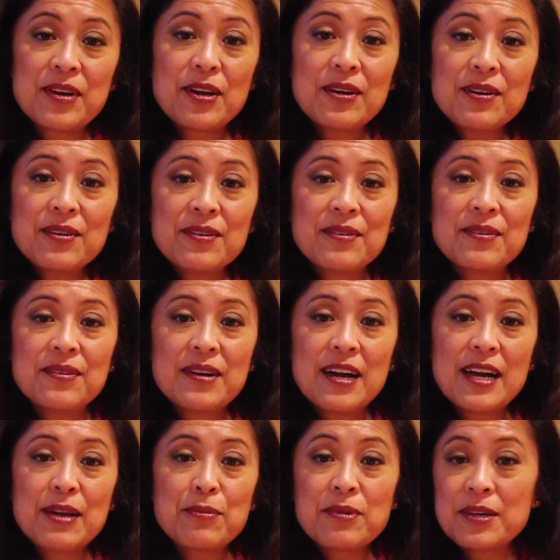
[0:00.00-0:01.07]
oh,
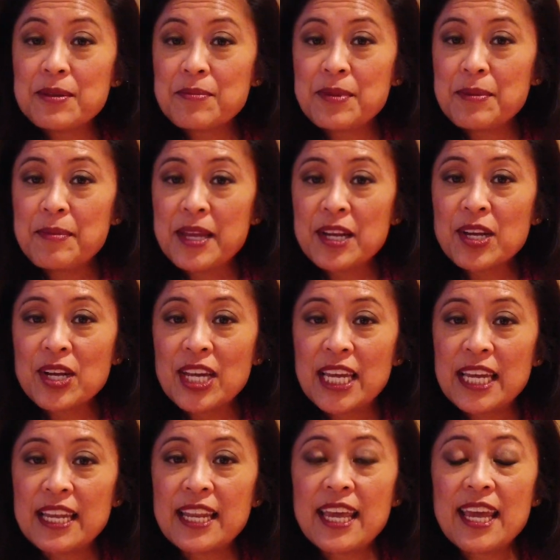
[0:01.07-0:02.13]
I want to be
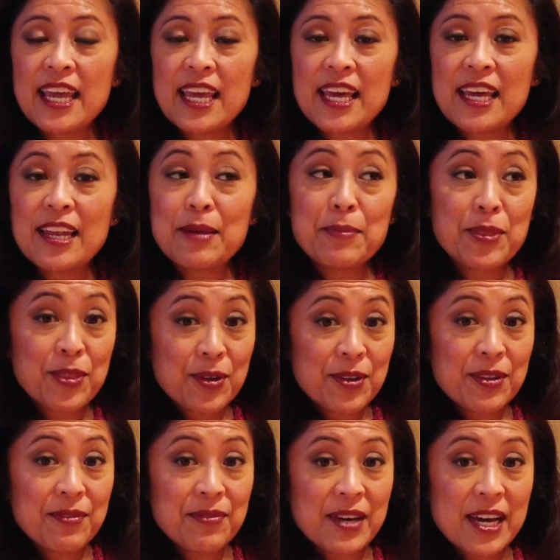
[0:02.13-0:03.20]
married, and I'm
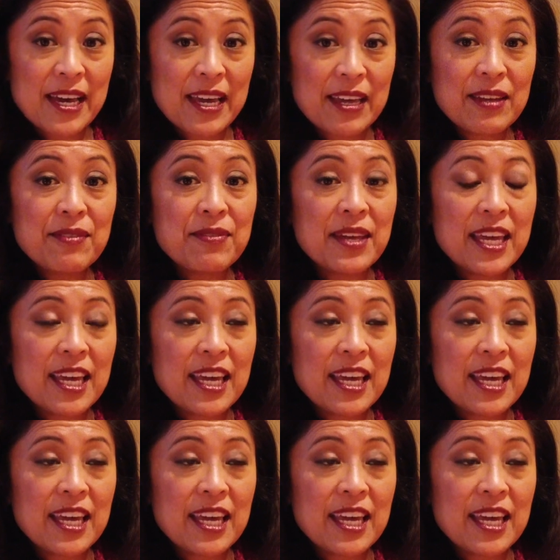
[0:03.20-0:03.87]
35,